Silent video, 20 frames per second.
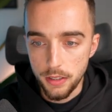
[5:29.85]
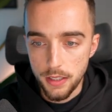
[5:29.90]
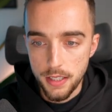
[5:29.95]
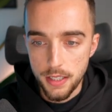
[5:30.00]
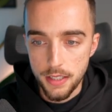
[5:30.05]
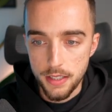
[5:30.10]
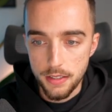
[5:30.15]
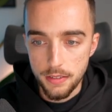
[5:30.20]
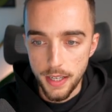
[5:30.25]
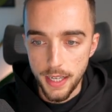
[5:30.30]

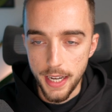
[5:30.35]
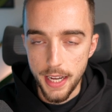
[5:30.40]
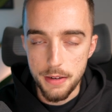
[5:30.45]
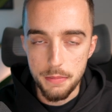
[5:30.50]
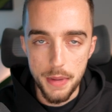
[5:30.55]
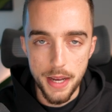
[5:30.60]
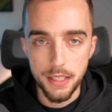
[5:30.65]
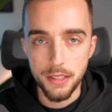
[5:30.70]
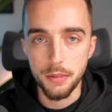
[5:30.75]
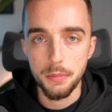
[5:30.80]
this is
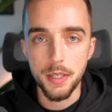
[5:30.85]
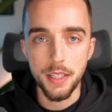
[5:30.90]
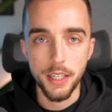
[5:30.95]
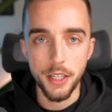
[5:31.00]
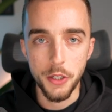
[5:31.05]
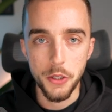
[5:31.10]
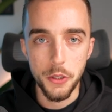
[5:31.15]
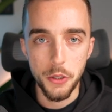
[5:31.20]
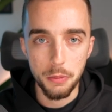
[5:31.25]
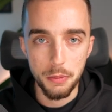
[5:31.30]
again meant to be
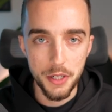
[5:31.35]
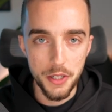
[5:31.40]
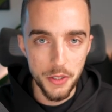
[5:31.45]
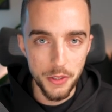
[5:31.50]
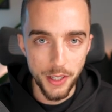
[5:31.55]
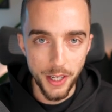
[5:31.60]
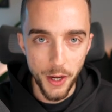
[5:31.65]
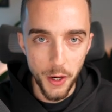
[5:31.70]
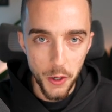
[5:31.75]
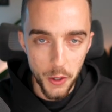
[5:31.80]
like a
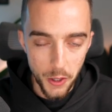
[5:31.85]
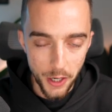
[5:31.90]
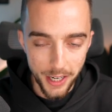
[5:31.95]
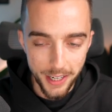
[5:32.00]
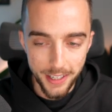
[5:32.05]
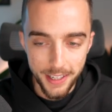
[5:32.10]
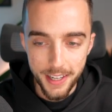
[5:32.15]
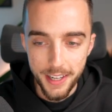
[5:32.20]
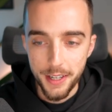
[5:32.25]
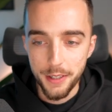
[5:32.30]
humoristic
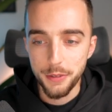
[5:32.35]
hook